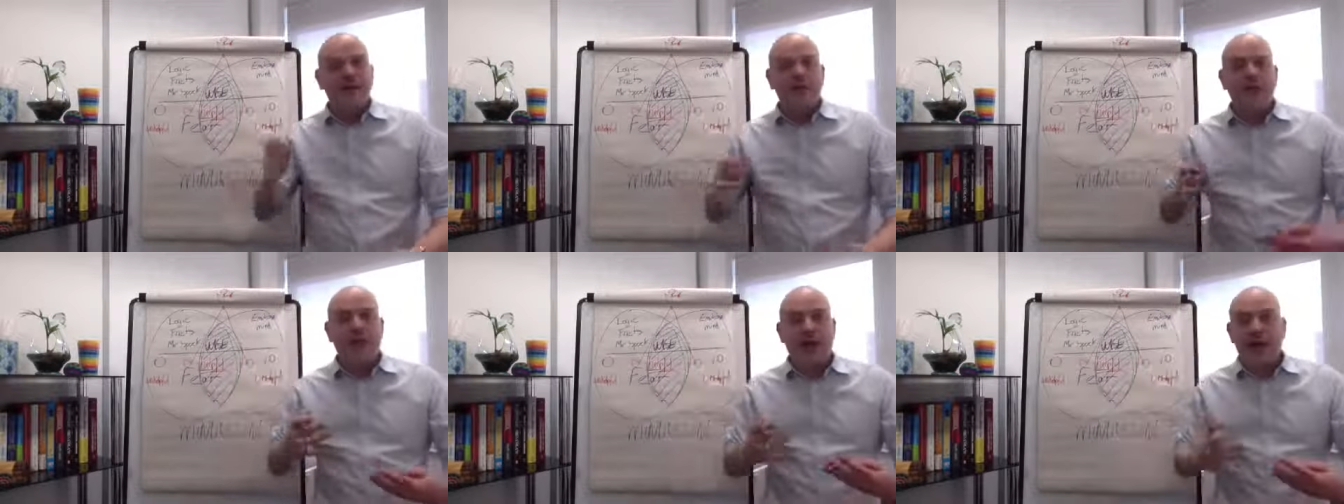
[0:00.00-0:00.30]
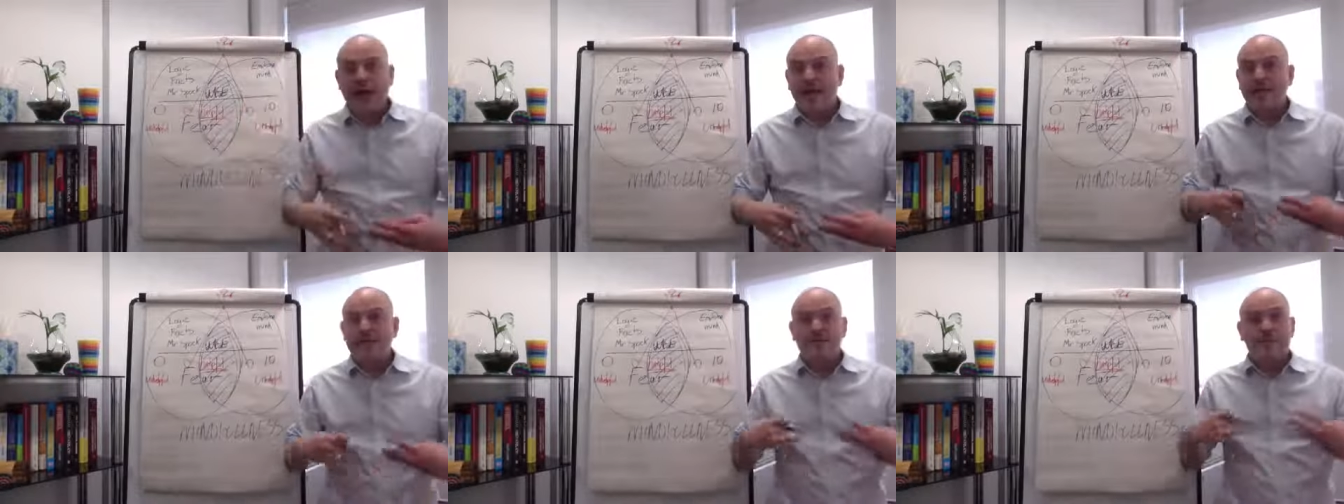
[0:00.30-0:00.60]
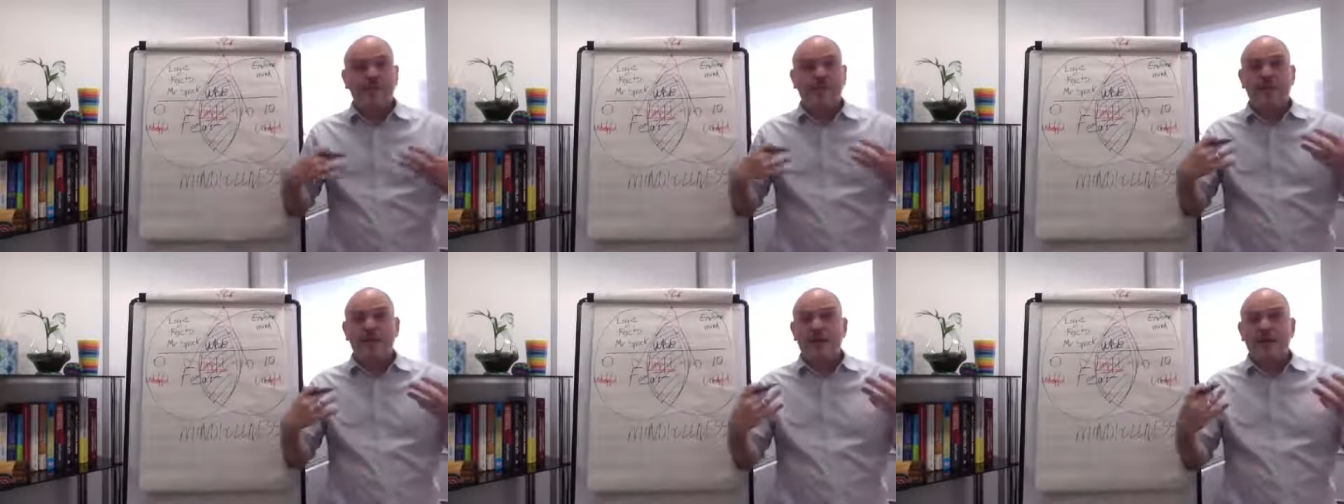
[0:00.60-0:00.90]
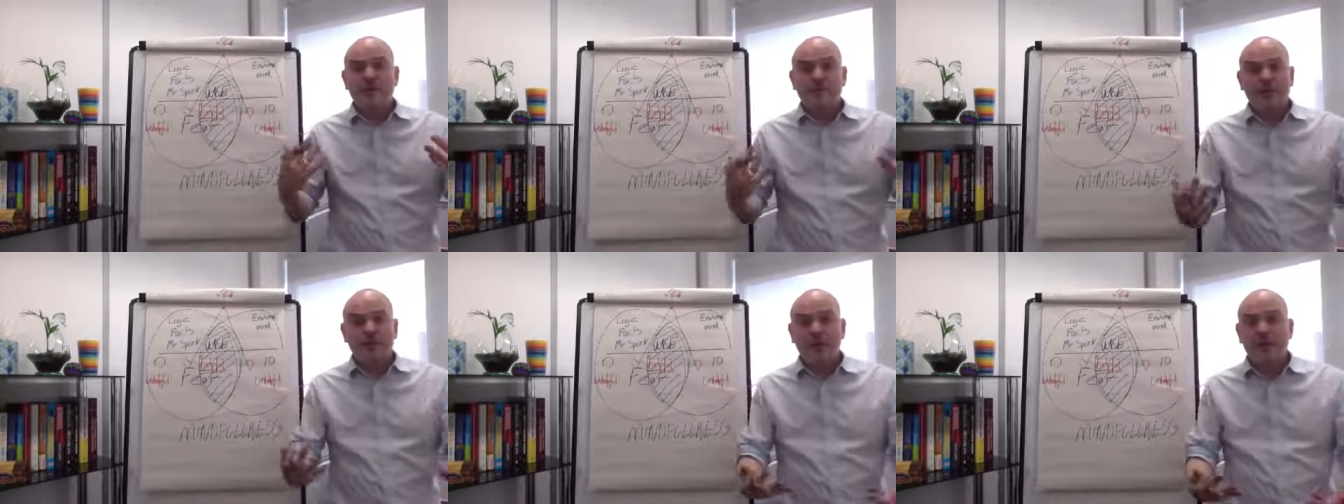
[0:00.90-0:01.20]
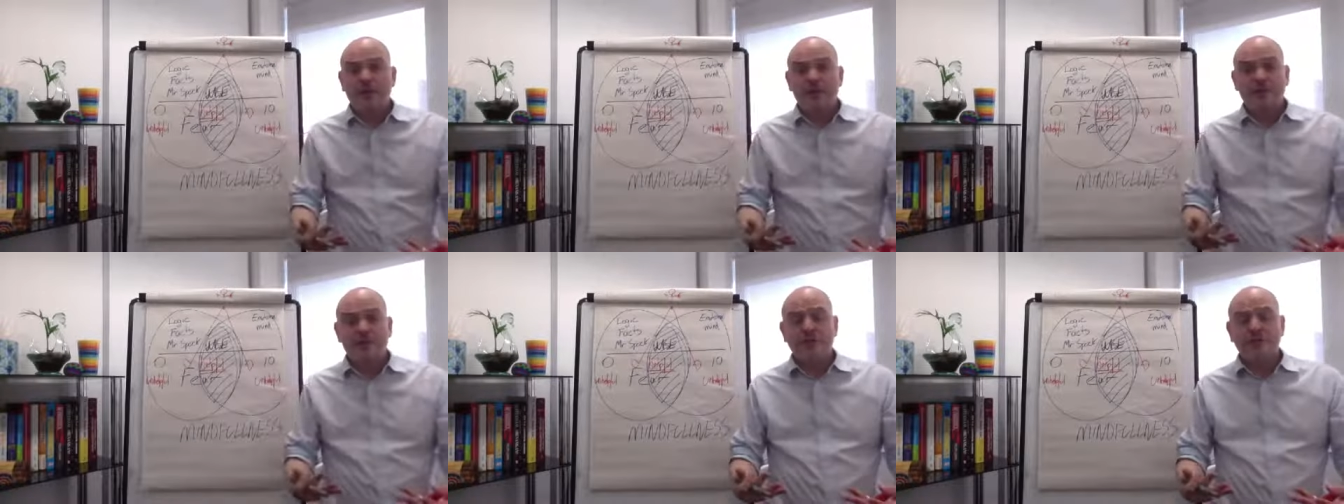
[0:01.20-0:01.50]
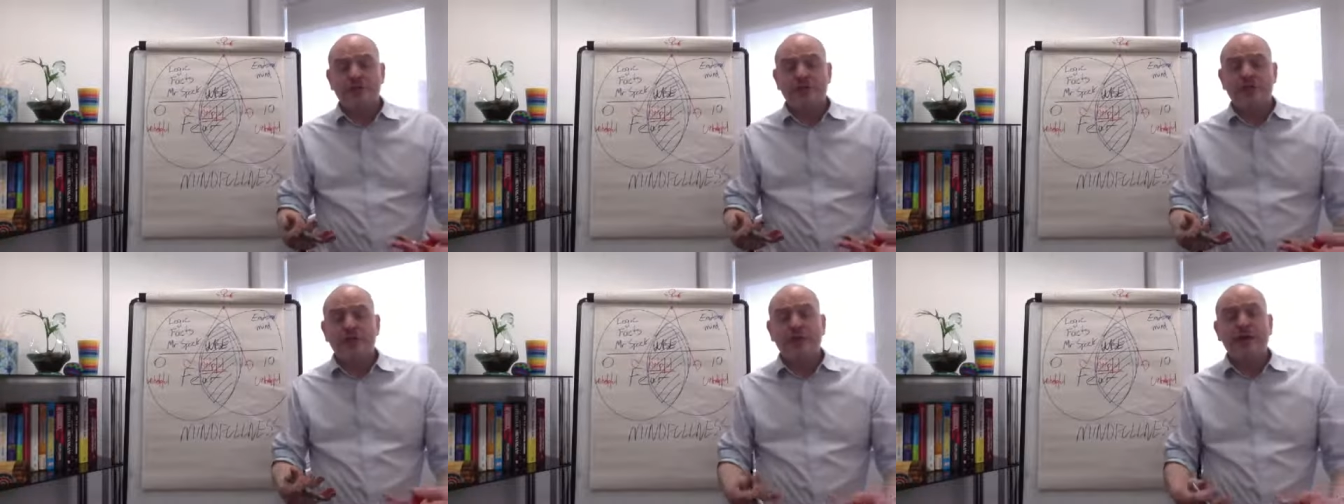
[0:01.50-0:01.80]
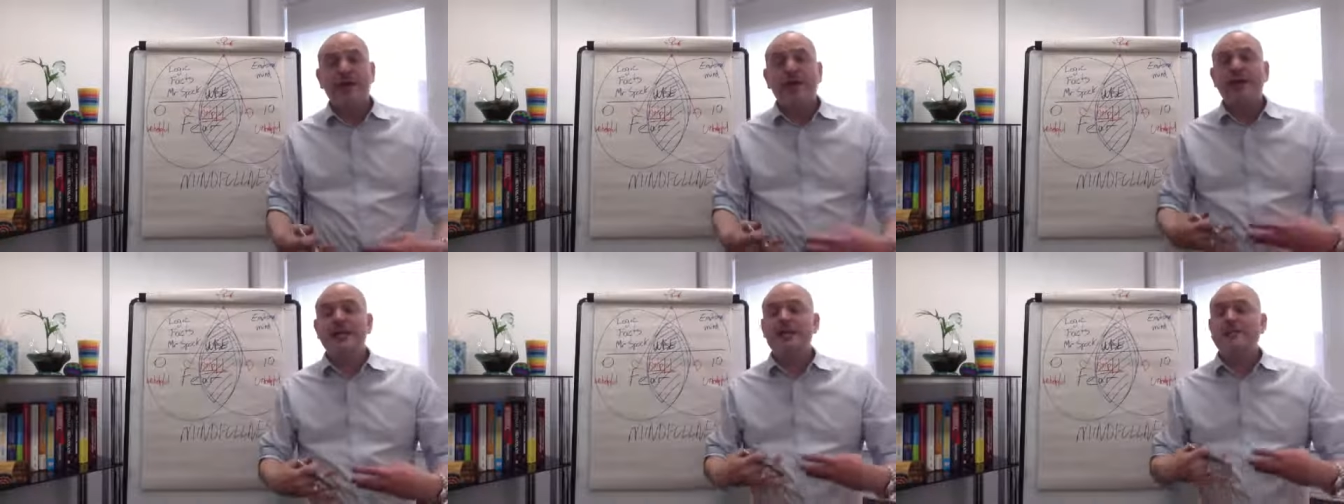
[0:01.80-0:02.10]
That is a very biological
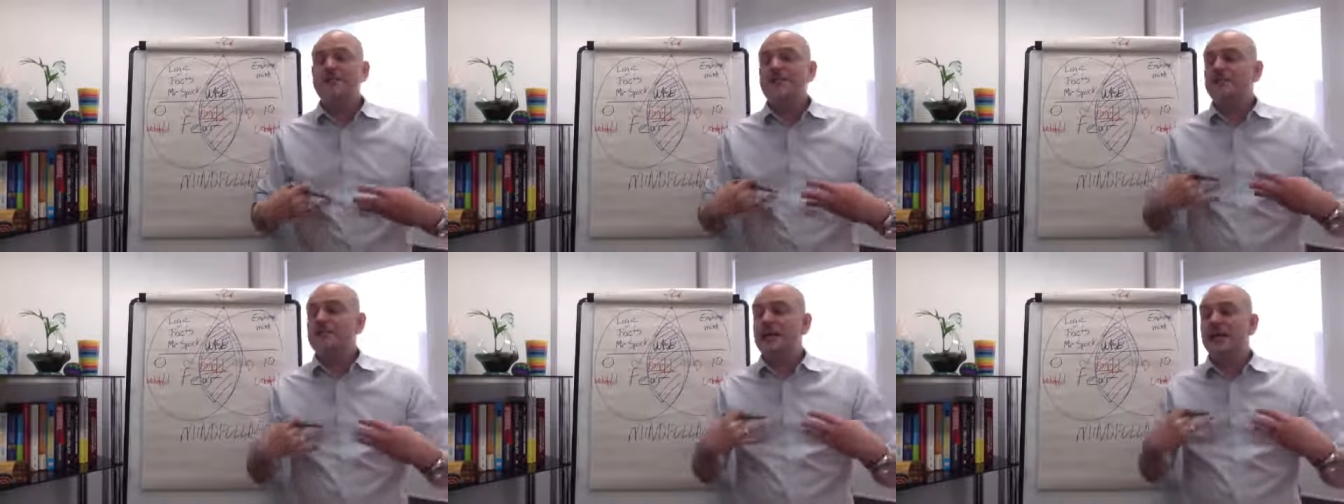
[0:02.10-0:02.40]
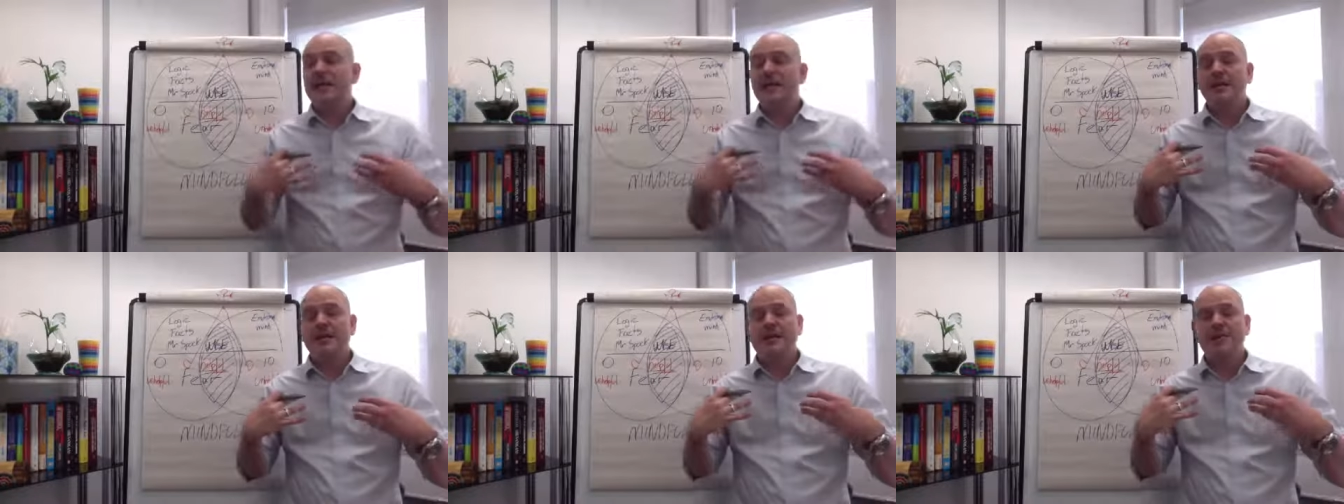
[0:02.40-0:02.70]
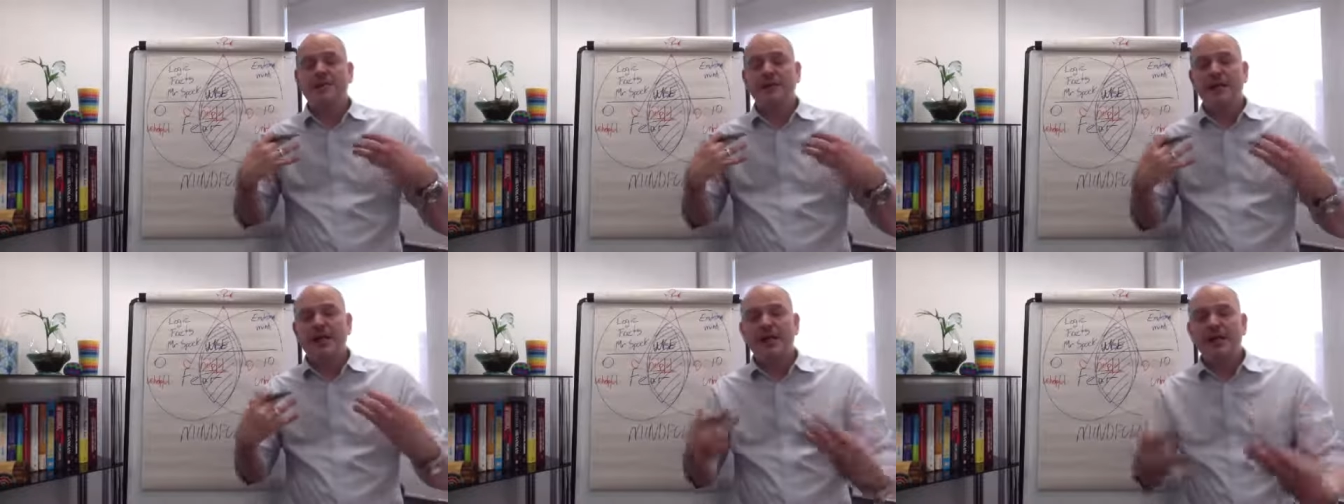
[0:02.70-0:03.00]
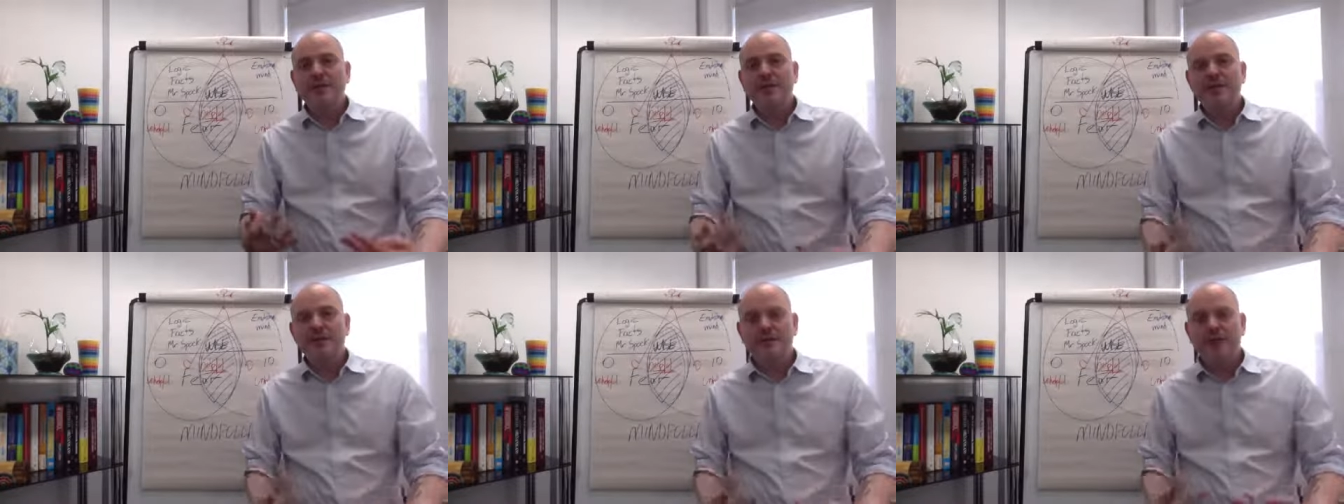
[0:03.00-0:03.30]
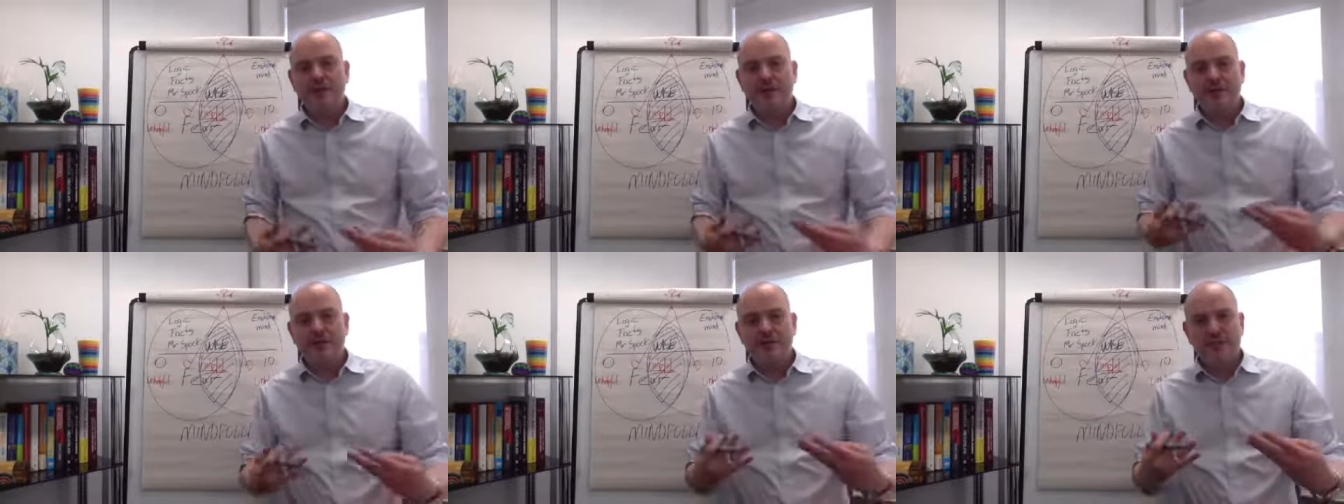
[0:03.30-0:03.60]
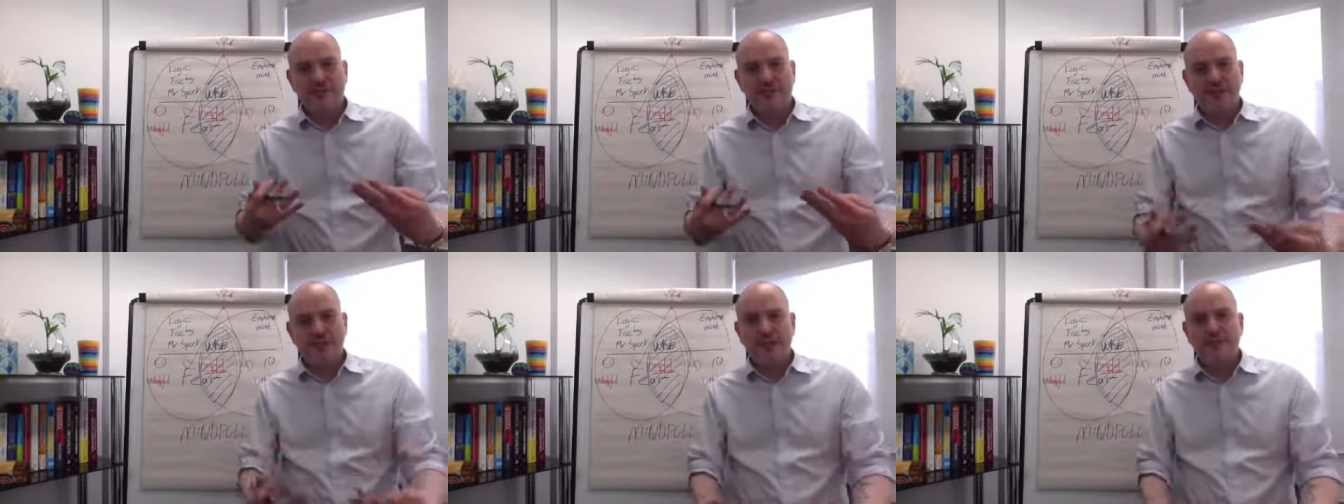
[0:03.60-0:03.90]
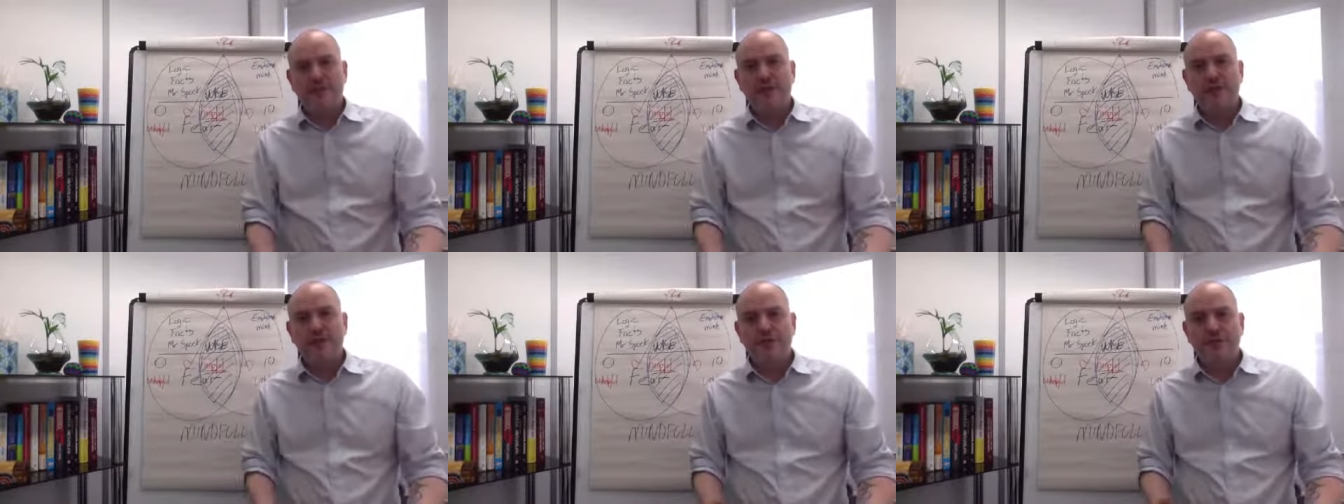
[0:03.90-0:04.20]
thing. It's taken millions of years of
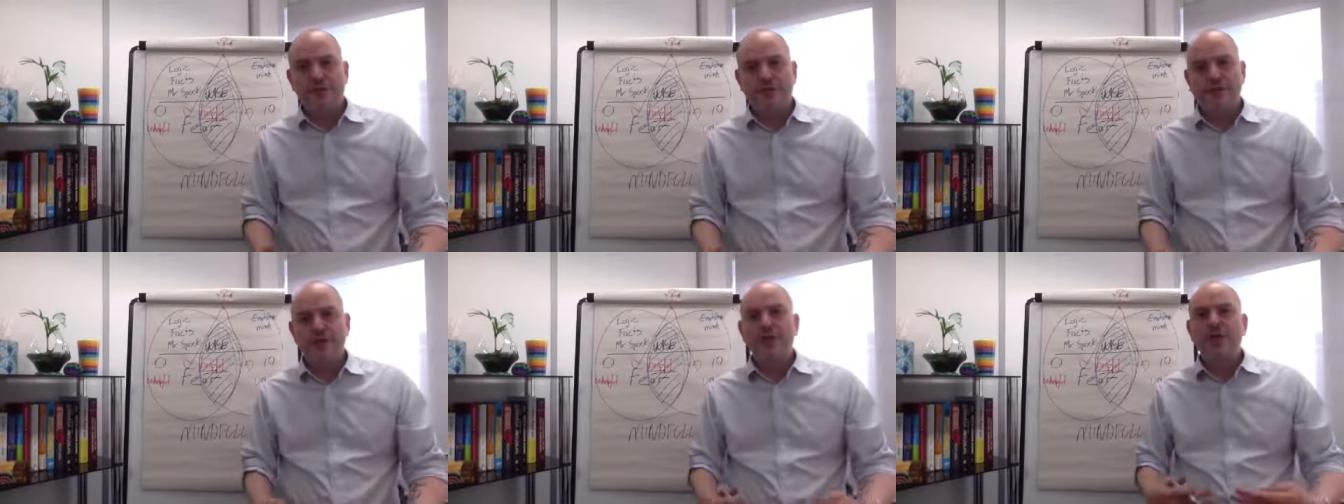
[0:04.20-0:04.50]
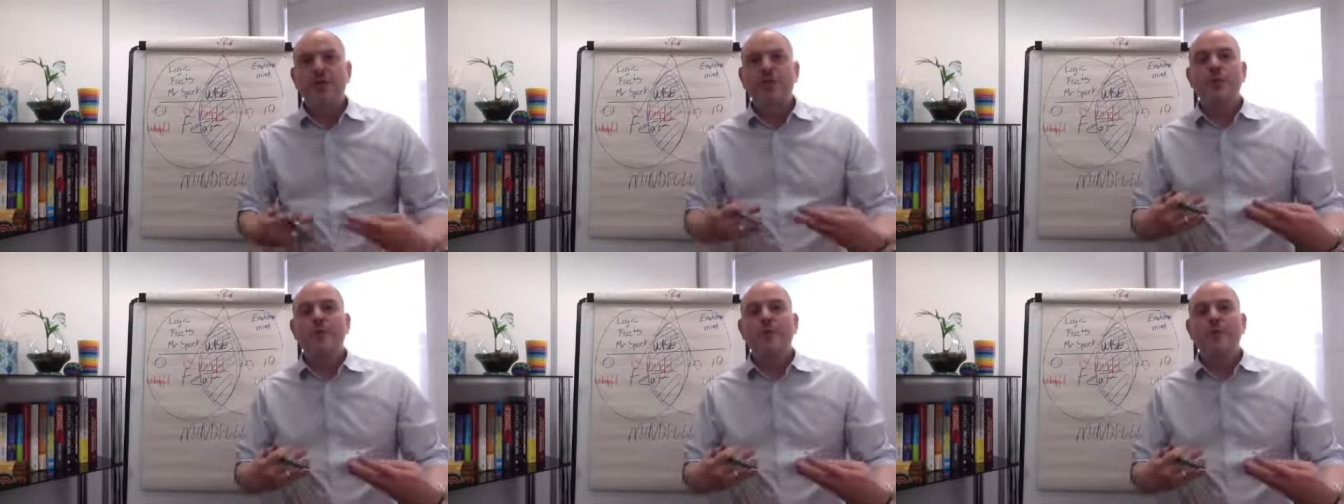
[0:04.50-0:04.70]
evolution.